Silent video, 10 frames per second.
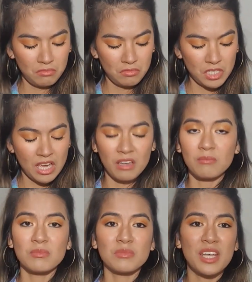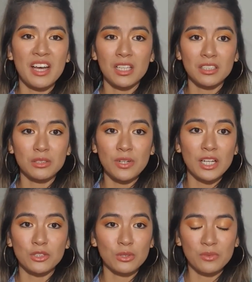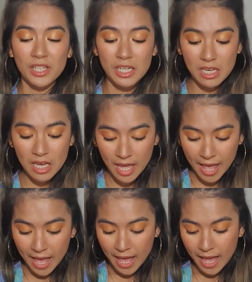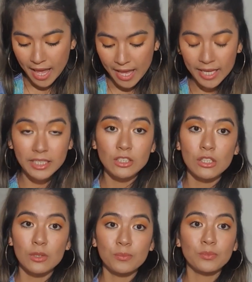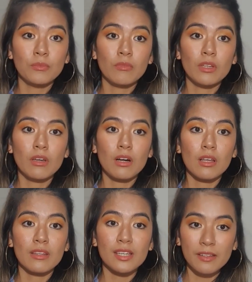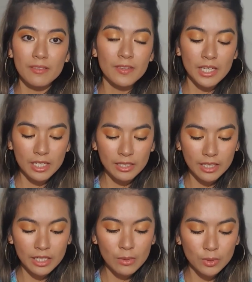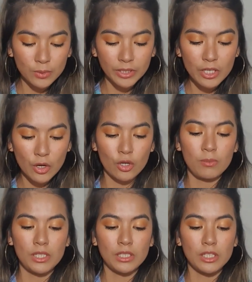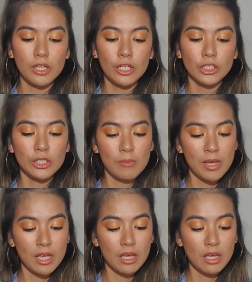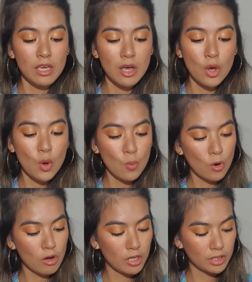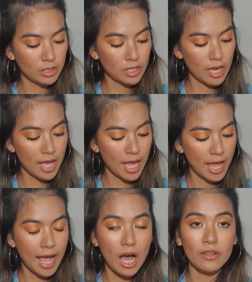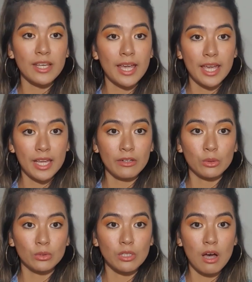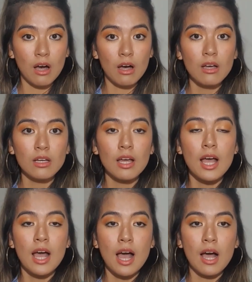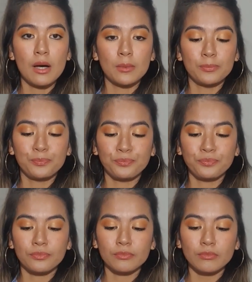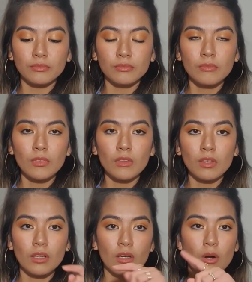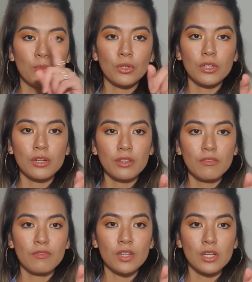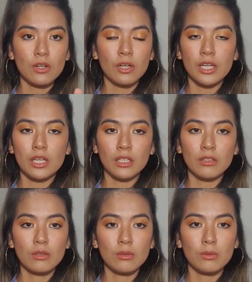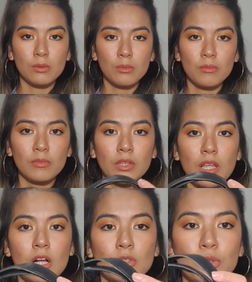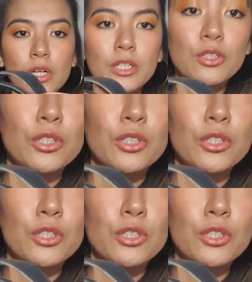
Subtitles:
yeah, they're hella scratched already. And the other thing that he was really open to me was how the handles are. I'll put another video in, or I'll try and show